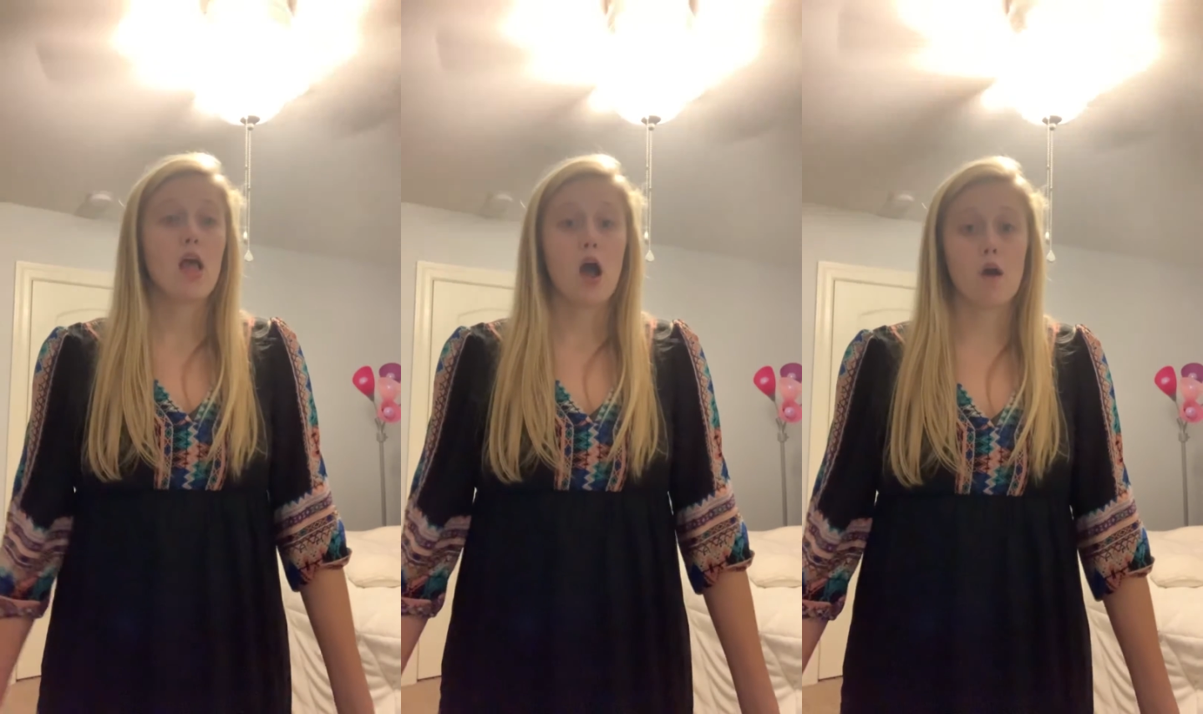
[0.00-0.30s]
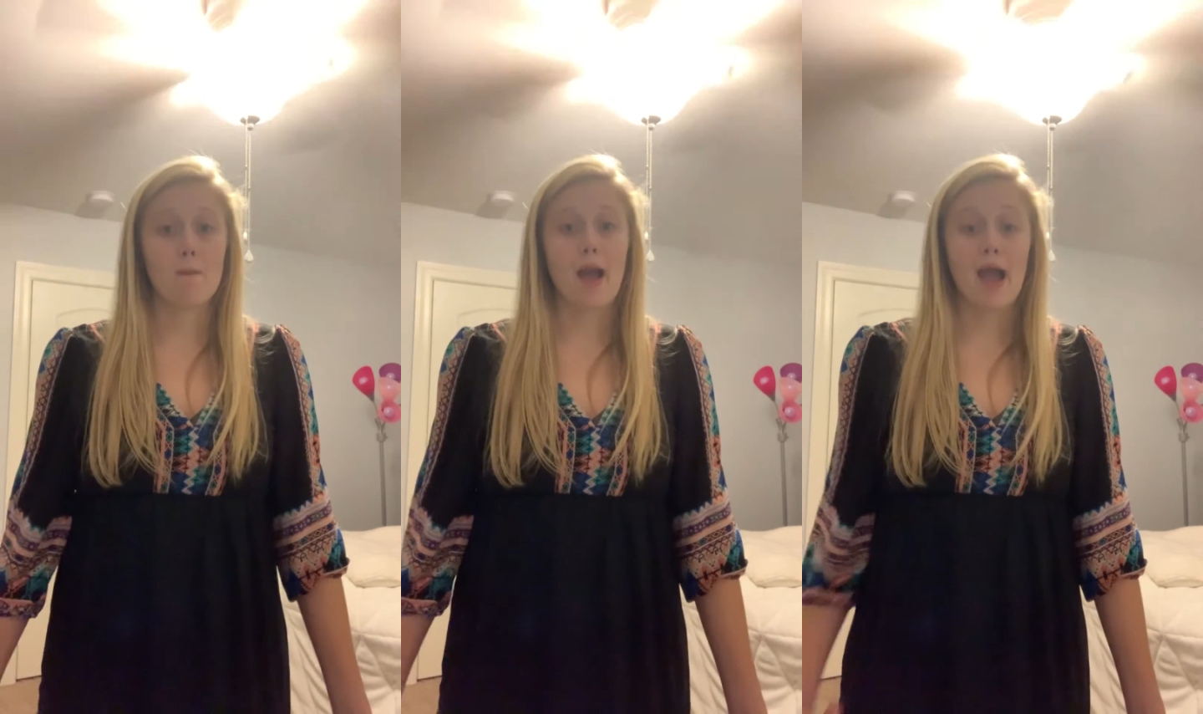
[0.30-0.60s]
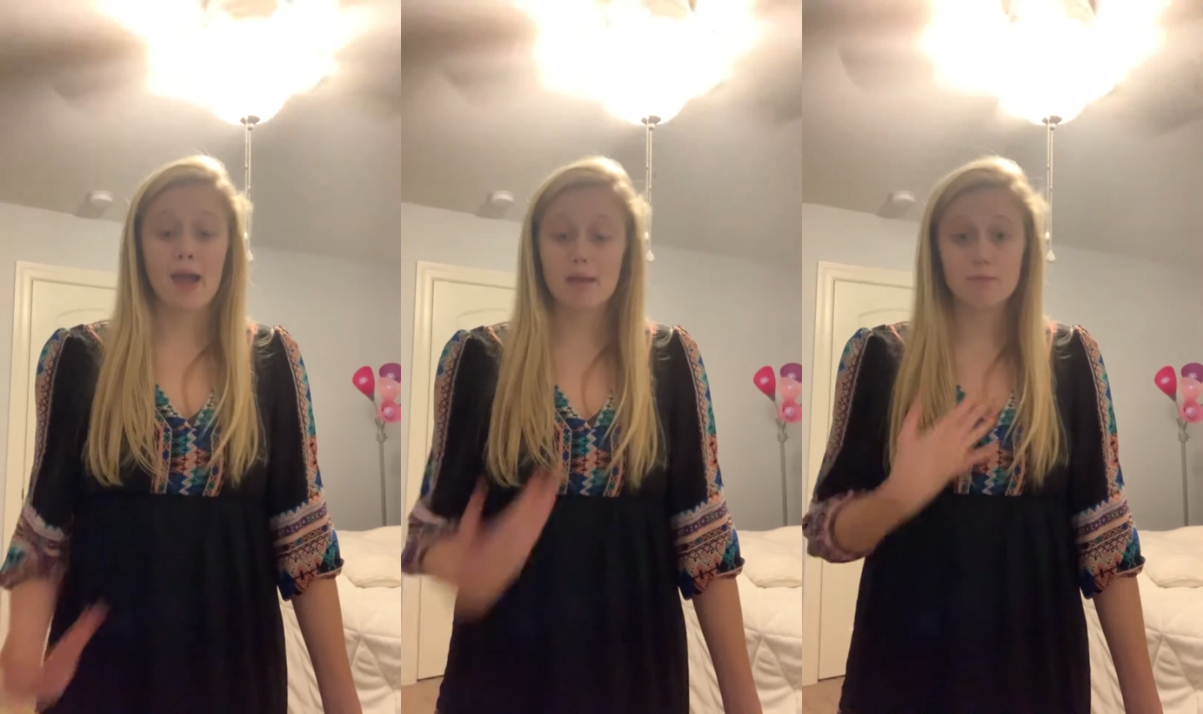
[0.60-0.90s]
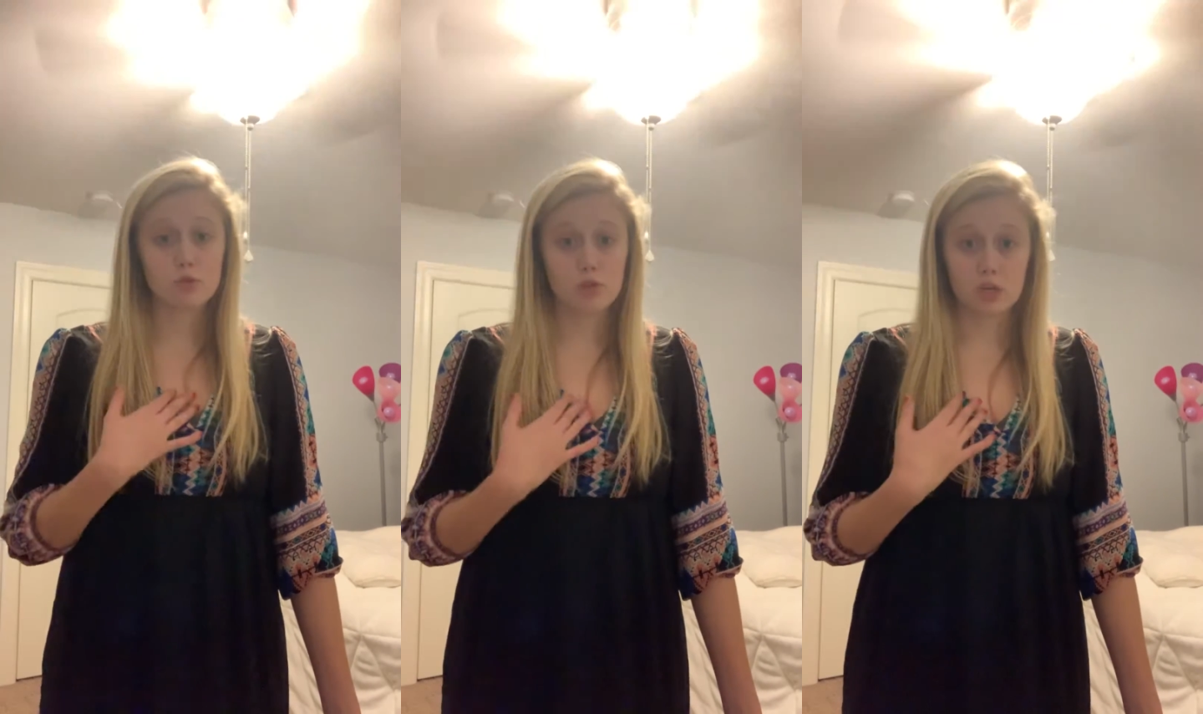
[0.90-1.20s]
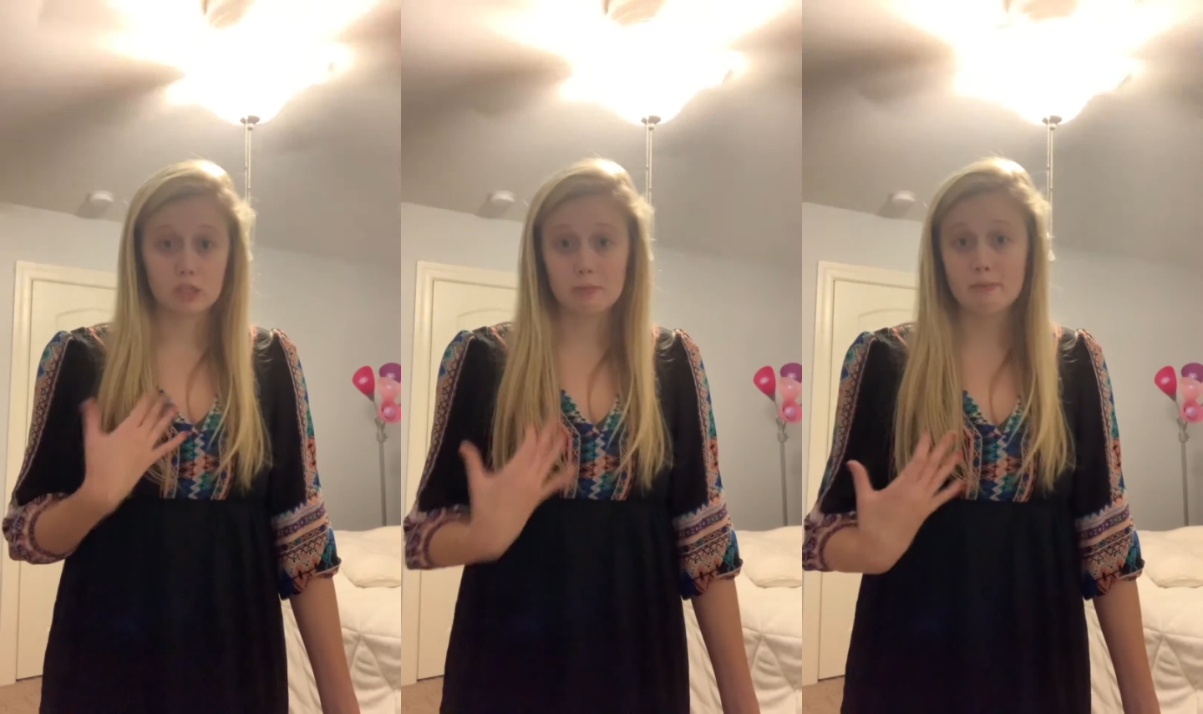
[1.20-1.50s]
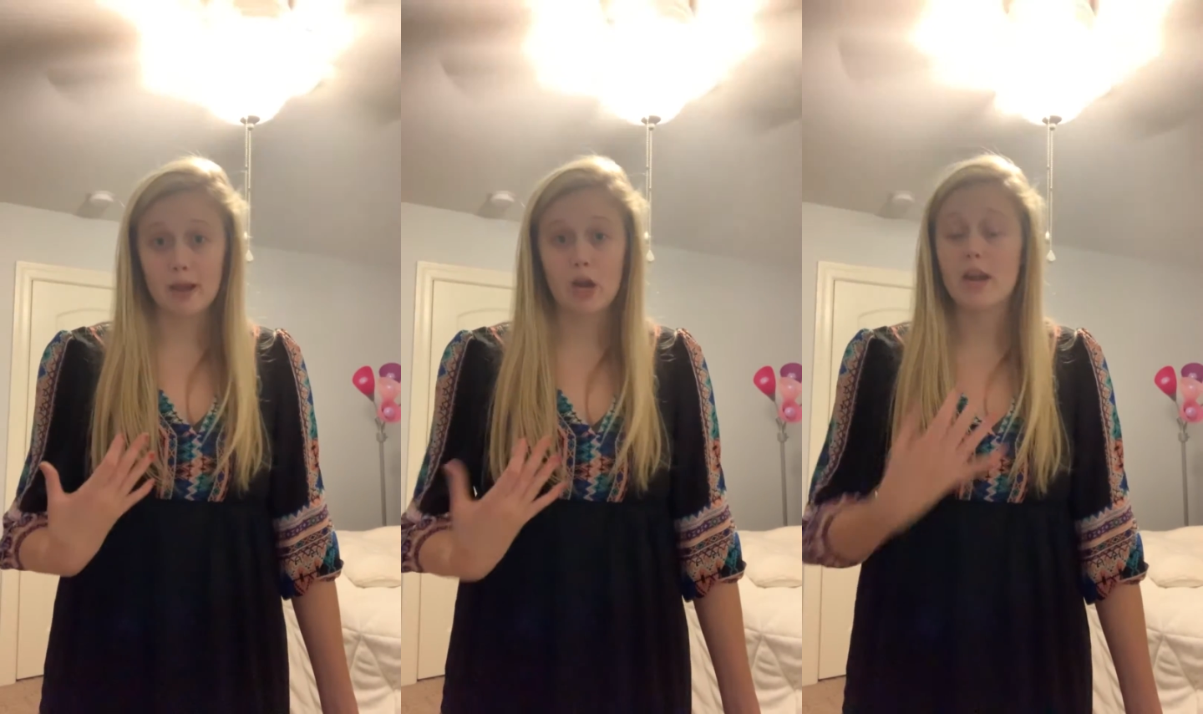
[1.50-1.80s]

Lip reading: I am too young to be married.